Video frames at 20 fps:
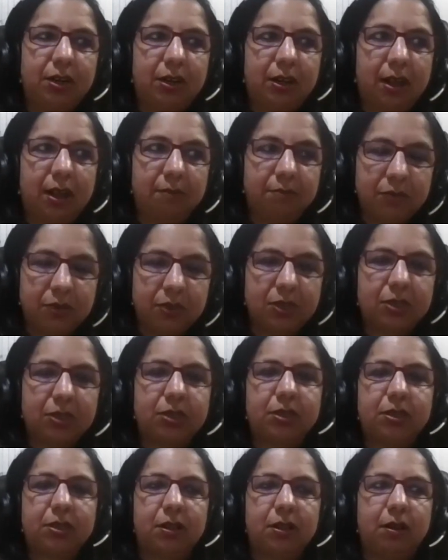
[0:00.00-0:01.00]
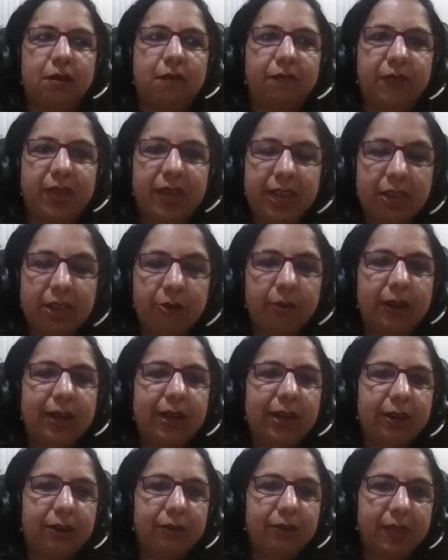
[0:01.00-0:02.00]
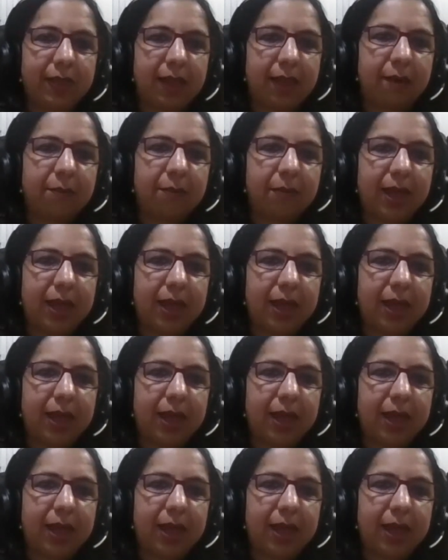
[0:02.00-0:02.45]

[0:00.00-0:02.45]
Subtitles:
comes very quickly to them.